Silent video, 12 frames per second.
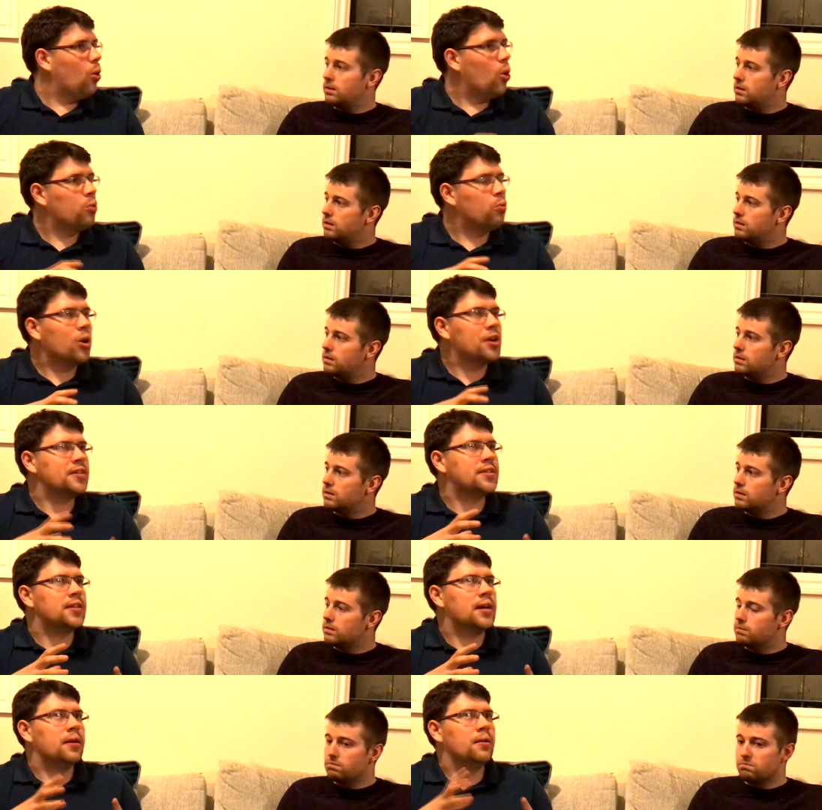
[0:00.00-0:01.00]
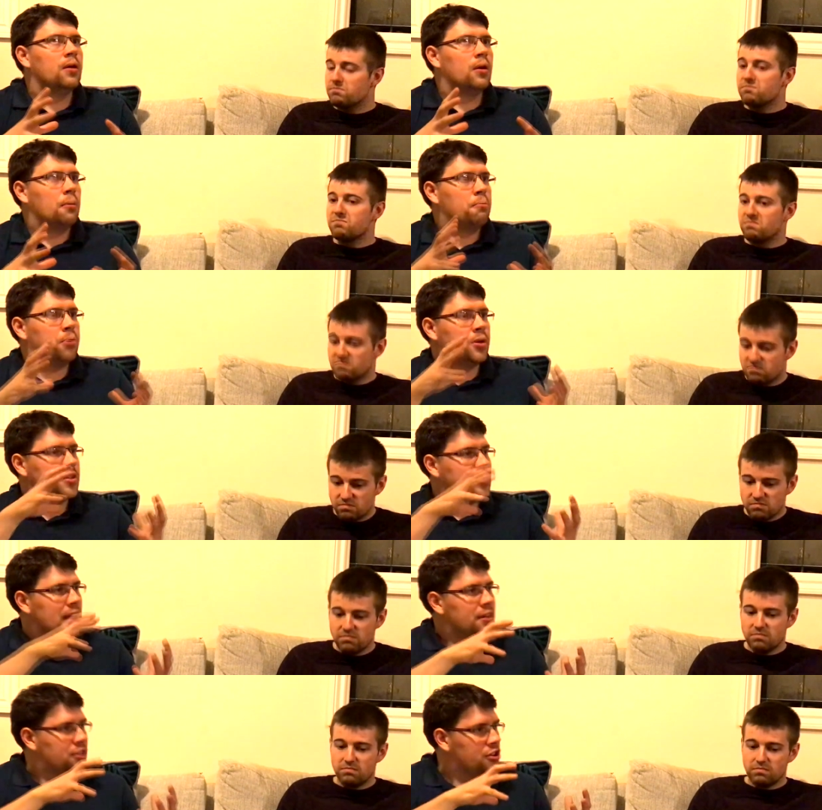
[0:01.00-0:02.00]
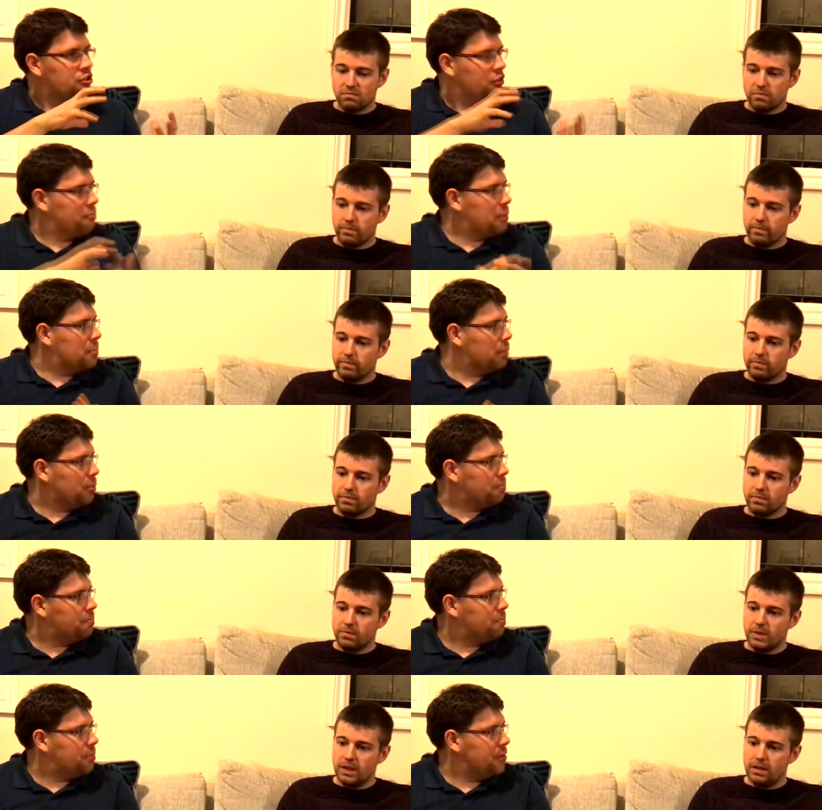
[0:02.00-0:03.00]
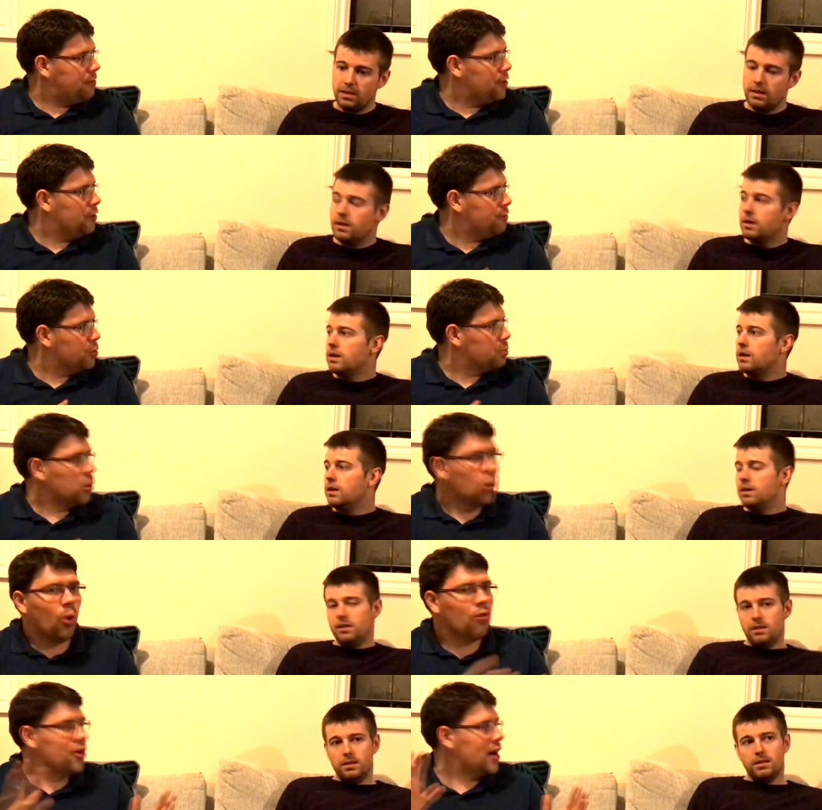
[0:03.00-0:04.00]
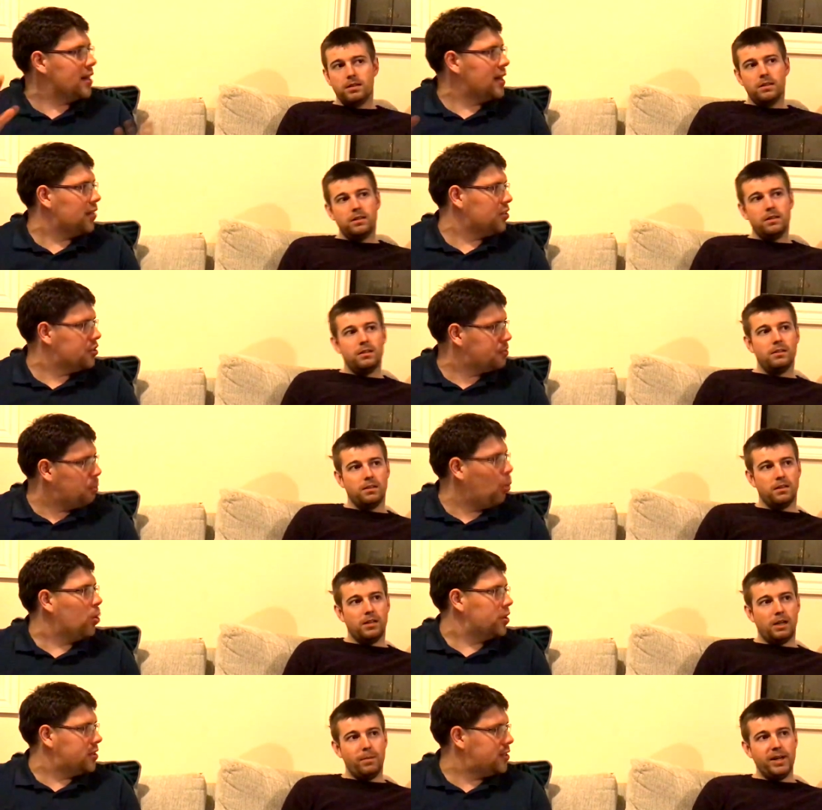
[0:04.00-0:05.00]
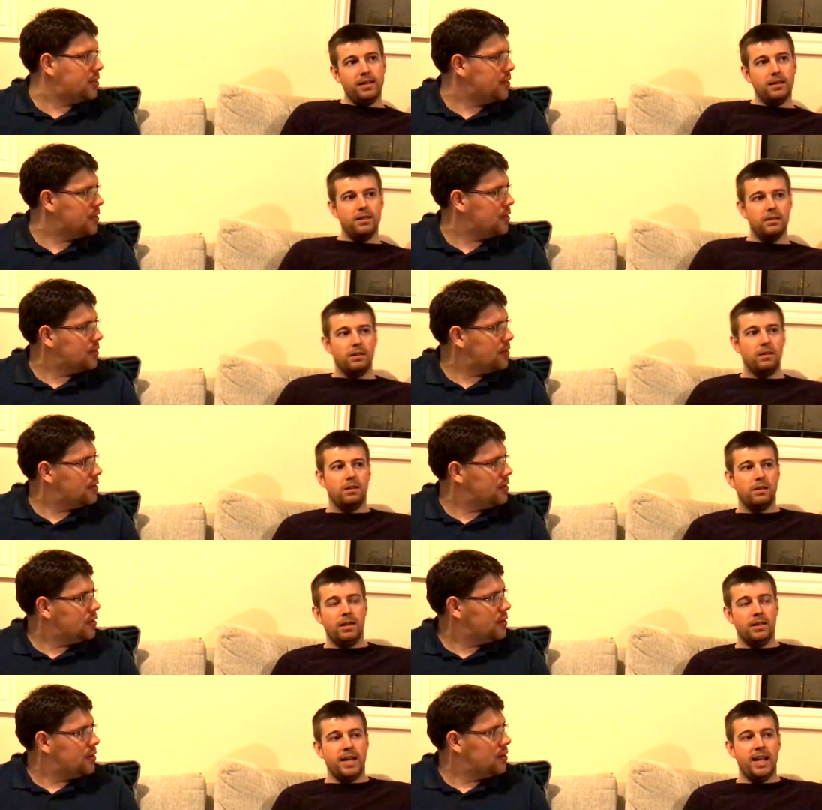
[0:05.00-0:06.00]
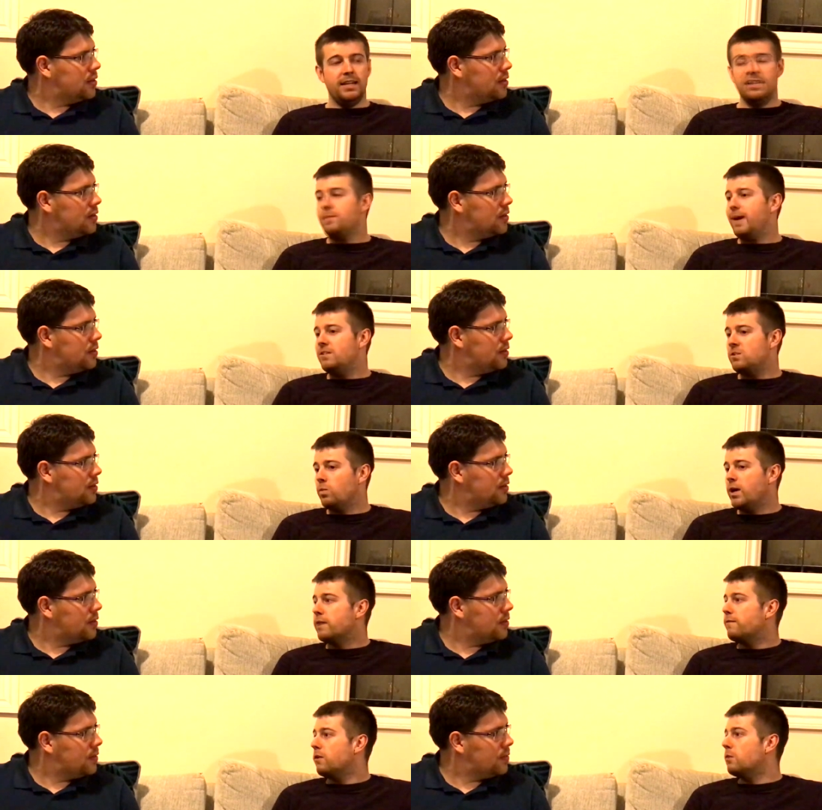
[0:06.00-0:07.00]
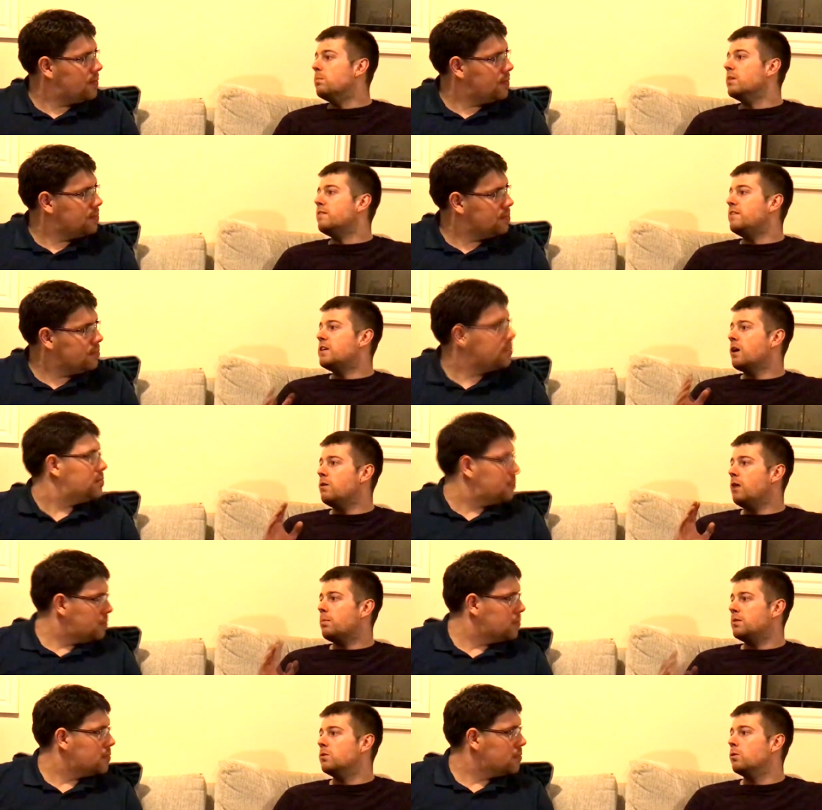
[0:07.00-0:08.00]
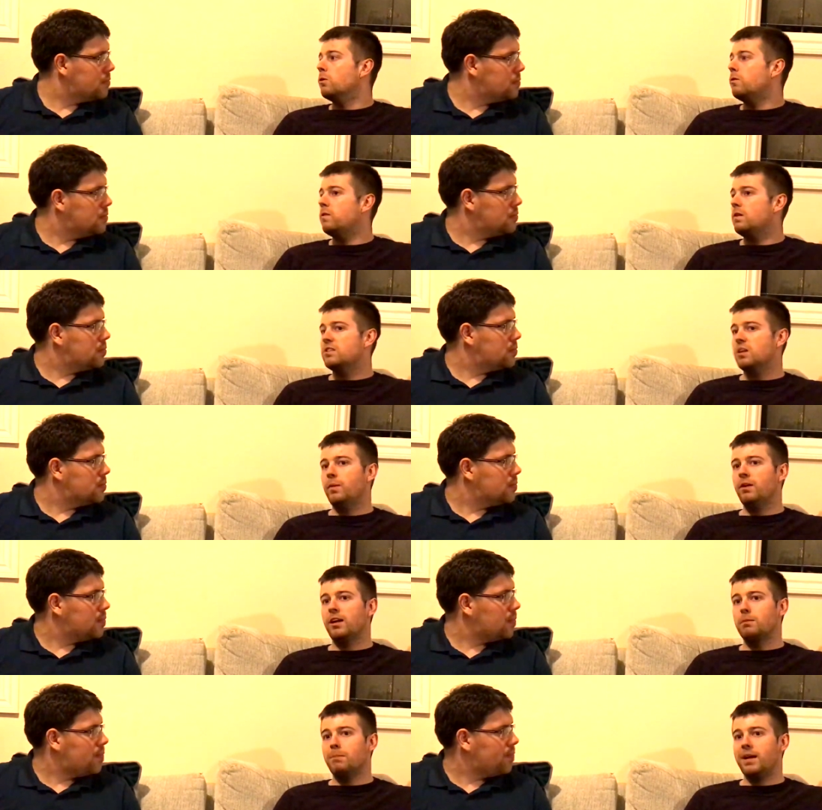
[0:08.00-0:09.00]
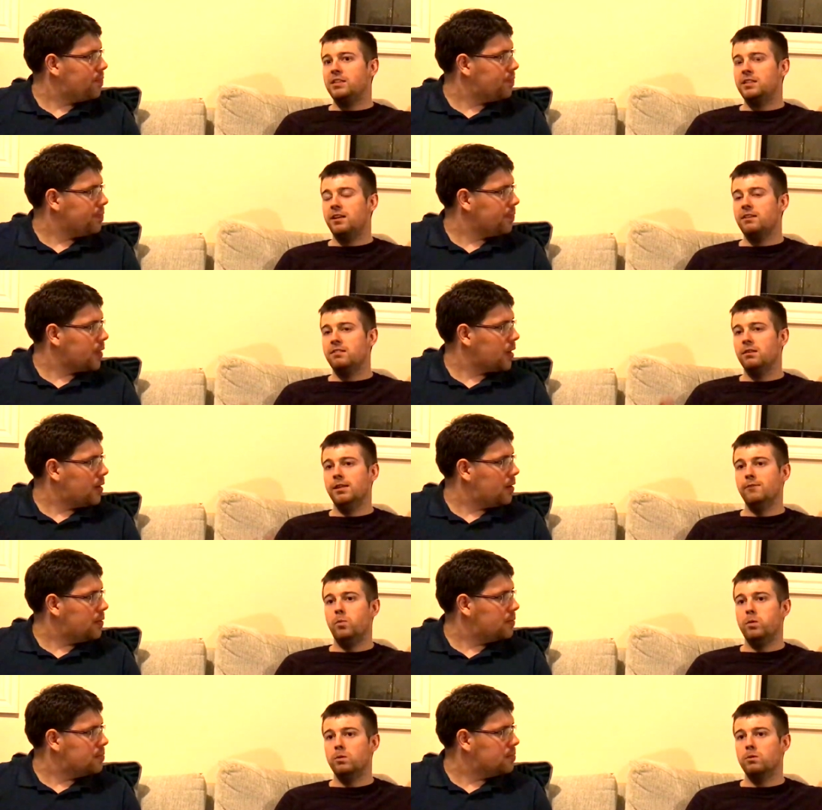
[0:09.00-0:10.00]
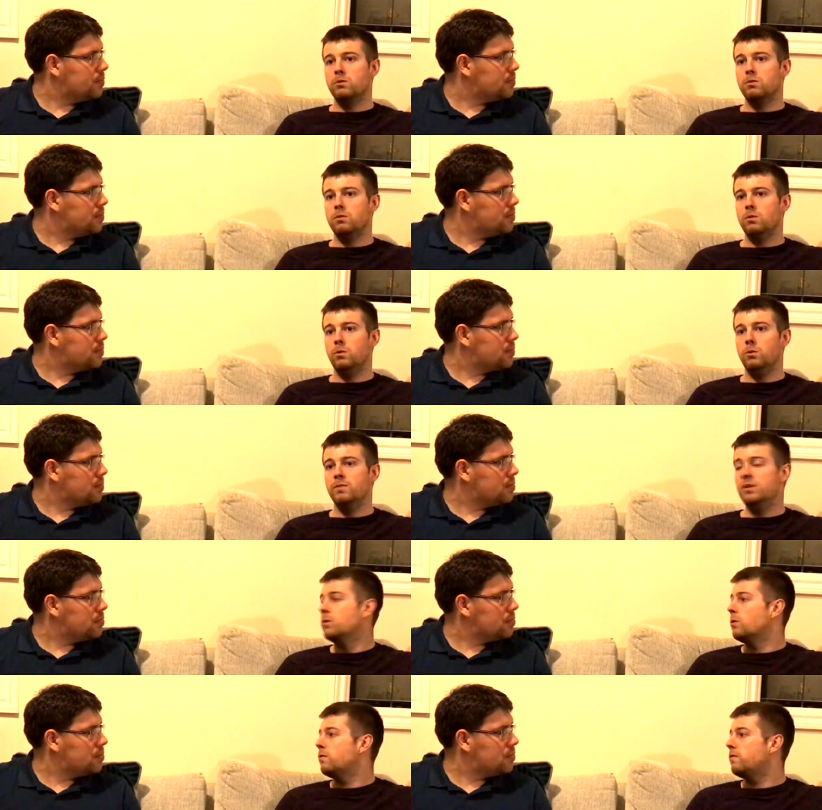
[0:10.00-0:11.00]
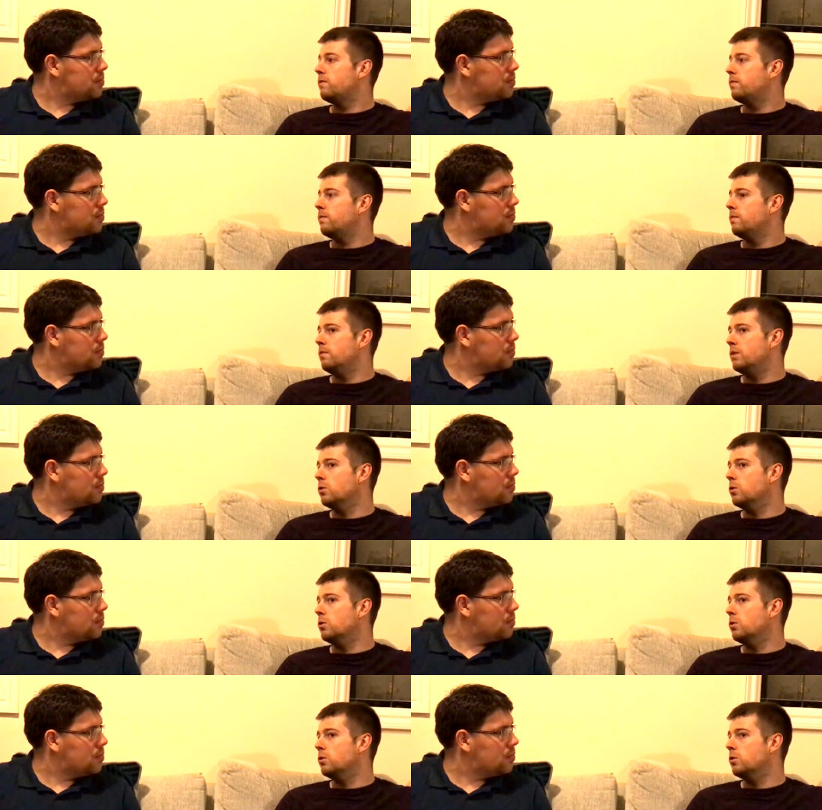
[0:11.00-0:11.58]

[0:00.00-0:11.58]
Speaker 1: or what is the percentage of people prefer football over any other sport? I mean,
Speaker 2: again, it depends on where you're from. If you go up north, somewhere like Manchester, Liverpool, or the north, the